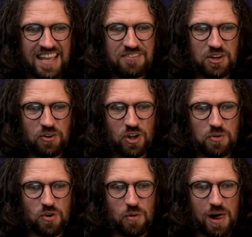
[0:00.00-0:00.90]
Evening all,
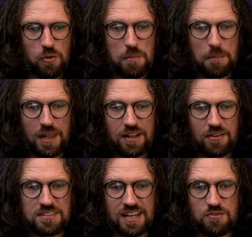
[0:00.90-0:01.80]
hope you're all well. Won't be playing
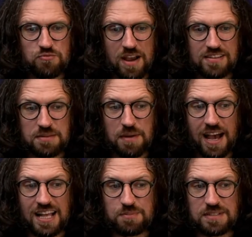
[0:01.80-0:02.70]
along tonight, resting my
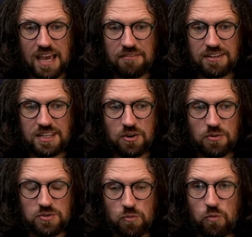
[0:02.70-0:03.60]
hands, but definitely
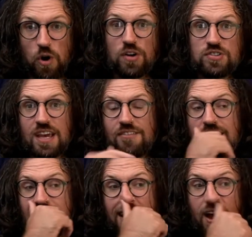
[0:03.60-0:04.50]
going to watch.
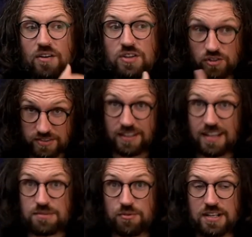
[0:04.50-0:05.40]
David, you'll still
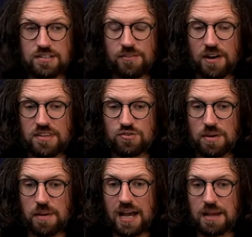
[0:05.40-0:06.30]
get some great stuff out of the
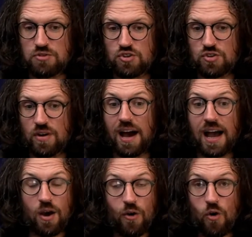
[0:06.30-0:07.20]
stream, I am sure.
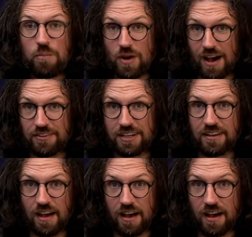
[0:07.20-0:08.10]
I hope you're
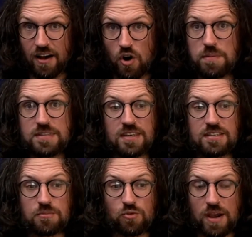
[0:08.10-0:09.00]
having, I hope you're
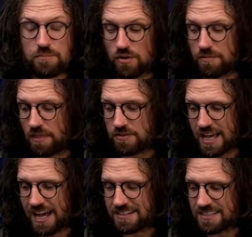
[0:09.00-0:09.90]
seeing some great improvement in
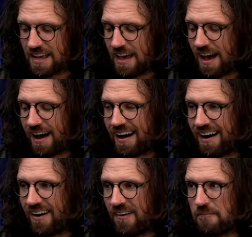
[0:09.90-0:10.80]
those hands.
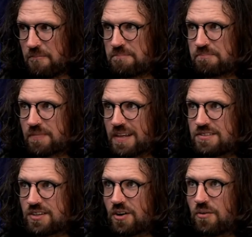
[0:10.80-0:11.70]

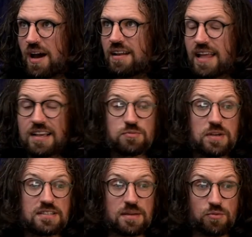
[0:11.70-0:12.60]
Last
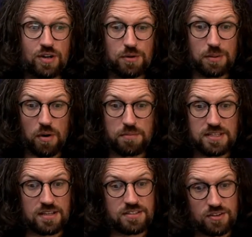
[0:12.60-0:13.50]
week seemed really, really
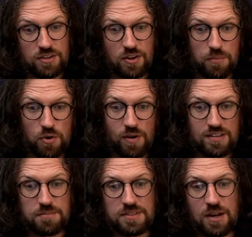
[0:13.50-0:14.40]
promising. So,
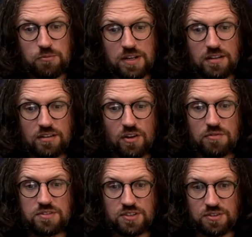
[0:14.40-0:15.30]
progress update, we'd
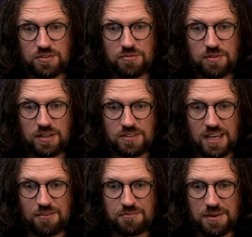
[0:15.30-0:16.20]
love to
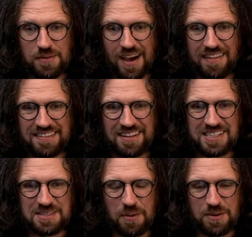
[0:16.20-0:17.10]
hear from you. And there's
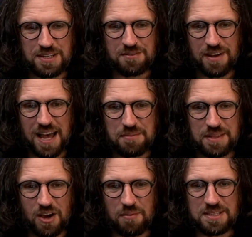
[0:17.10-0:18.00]
lots of positive vibe
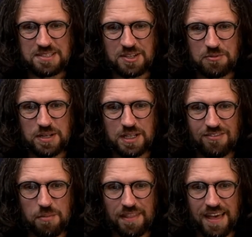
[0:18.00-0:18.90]
in the comments too. We
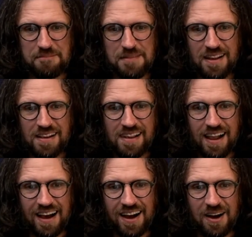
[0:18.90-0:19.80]
love a bit of
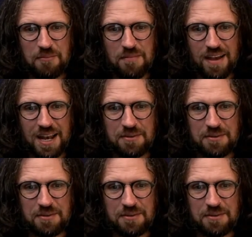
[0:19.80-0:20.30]
that.